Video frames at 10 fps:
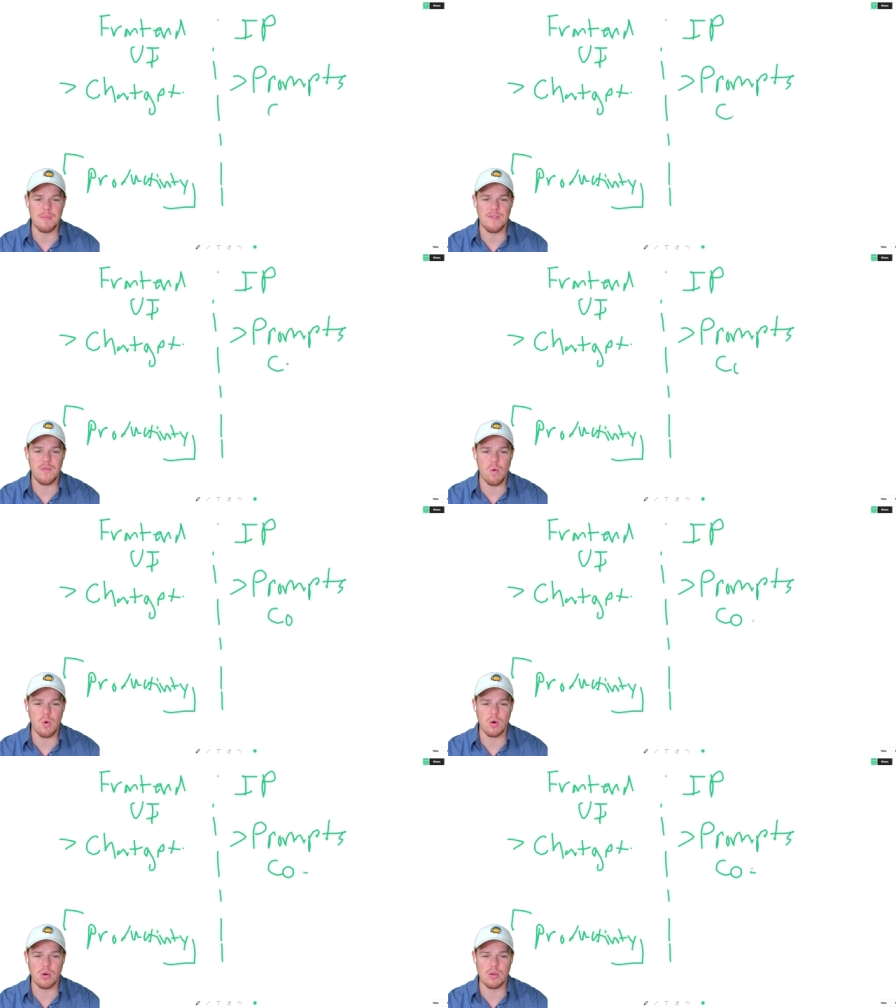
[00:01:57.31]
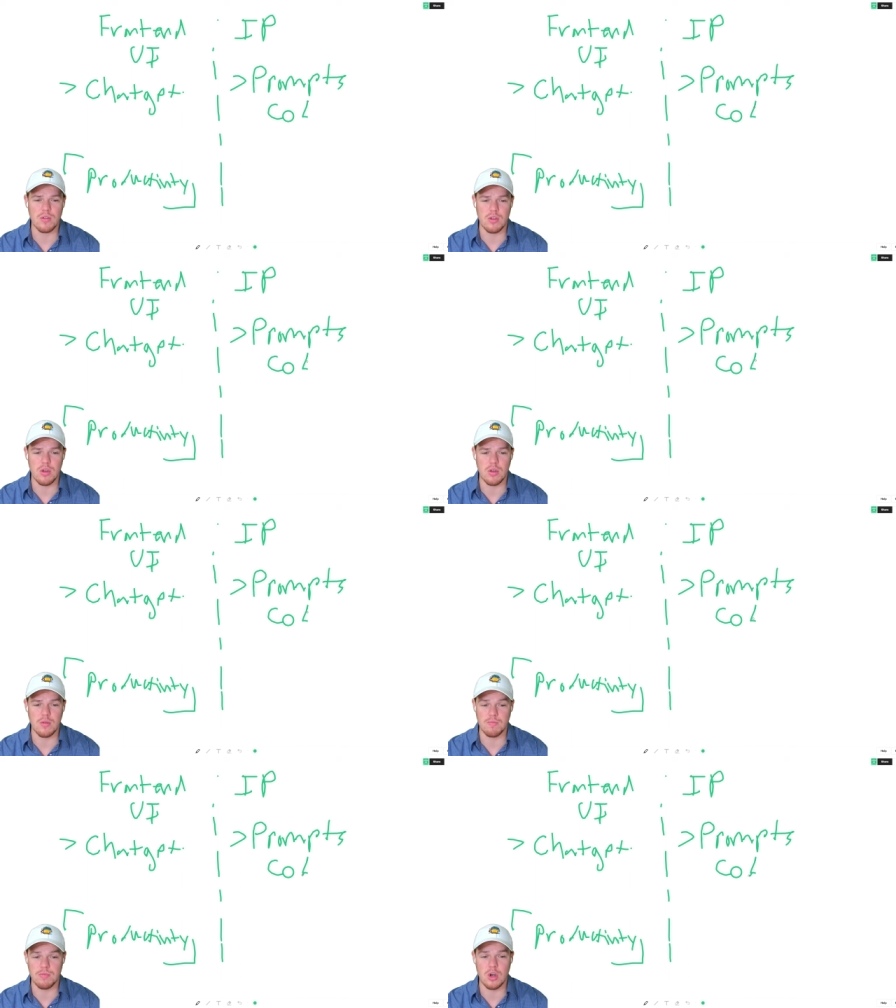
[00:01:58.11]
for you,
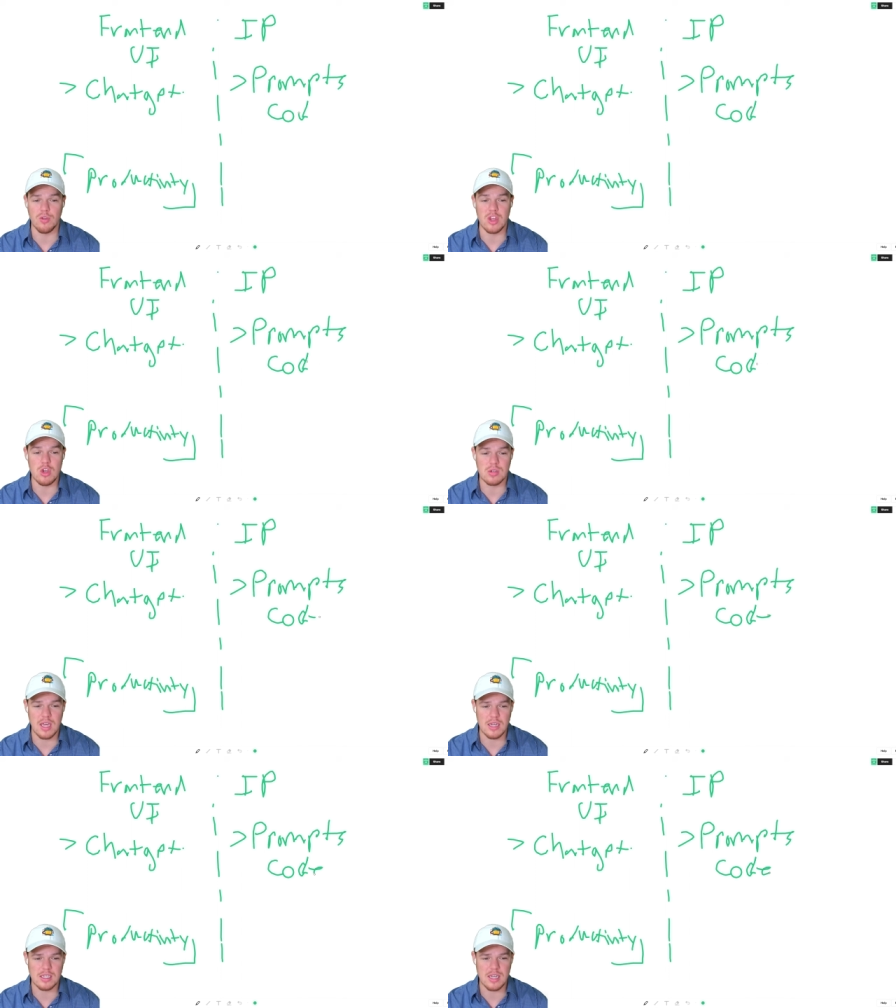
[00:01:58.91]
you know the use case.